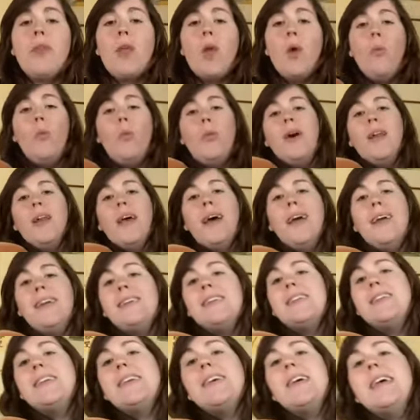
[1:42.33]
what I
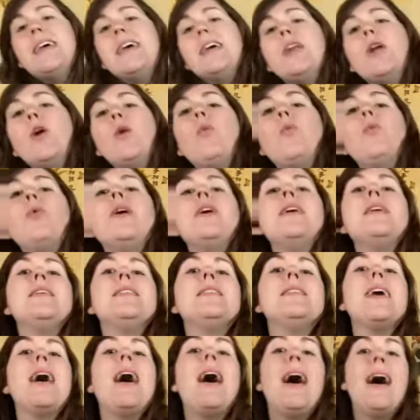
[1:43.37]
did
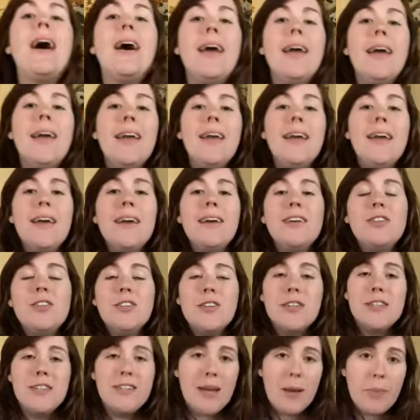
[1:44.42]
was I
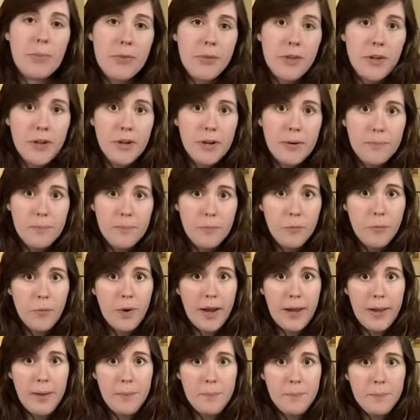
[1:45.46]
took a depth year,
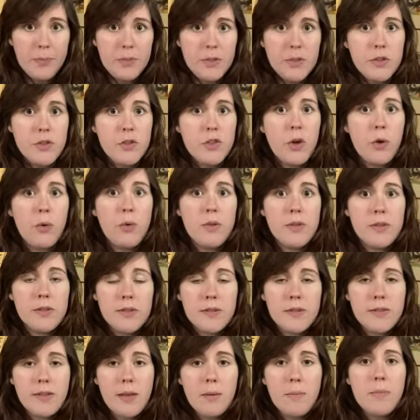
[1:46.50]
right? So this
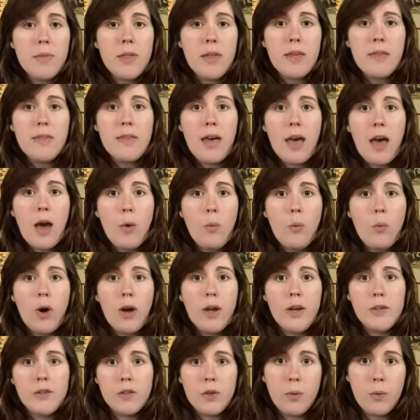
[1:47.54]
is something that
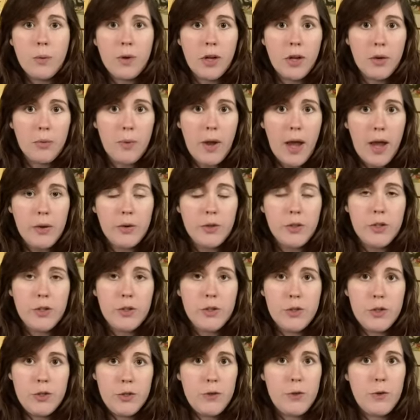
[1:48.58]
was going around
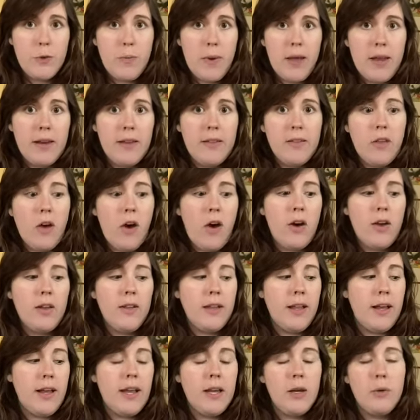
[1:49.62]
YouTube and in the
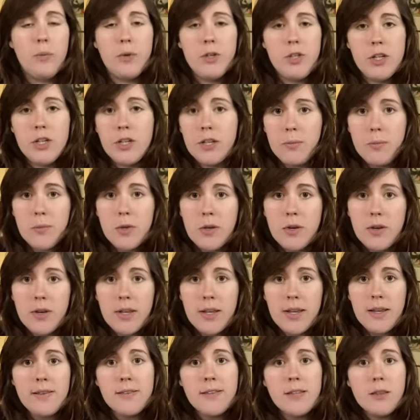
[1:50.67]
online witchy
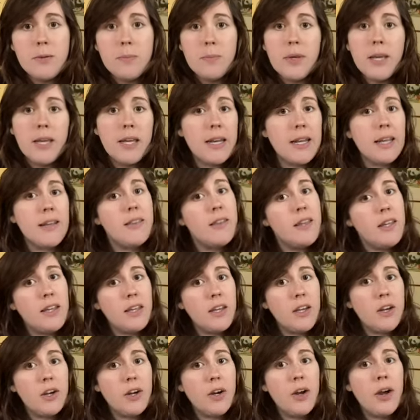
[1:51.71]
communities at the beginning of the
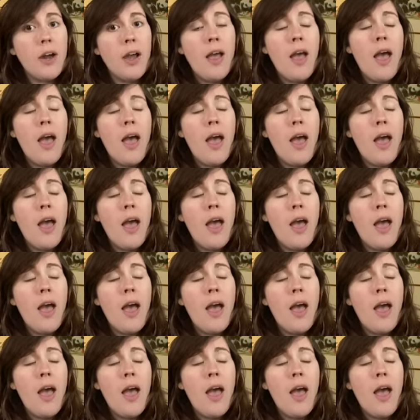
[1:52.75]
year